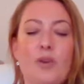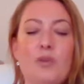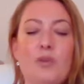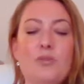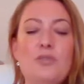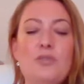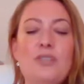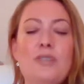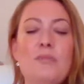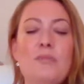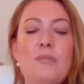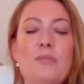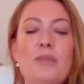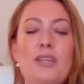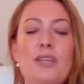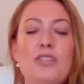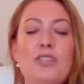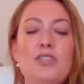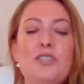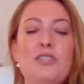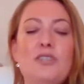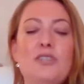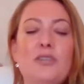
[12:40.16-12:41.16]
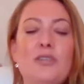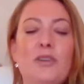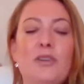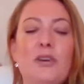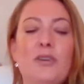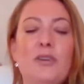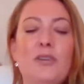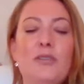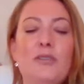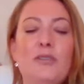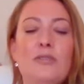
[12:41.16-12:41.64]
or simply just
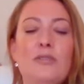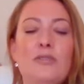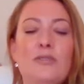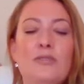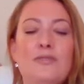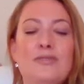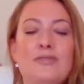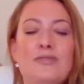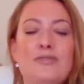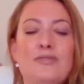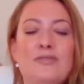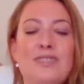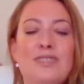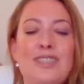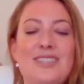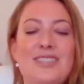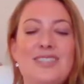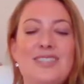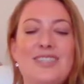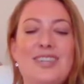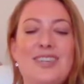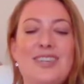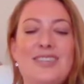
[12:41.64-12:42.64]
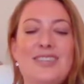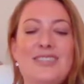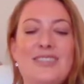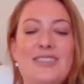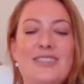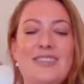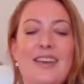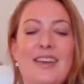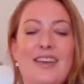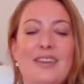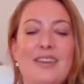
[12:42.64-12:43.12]
know that she
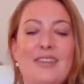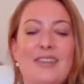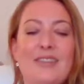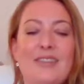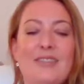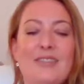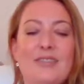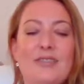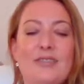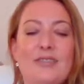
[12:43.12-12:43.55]
is there.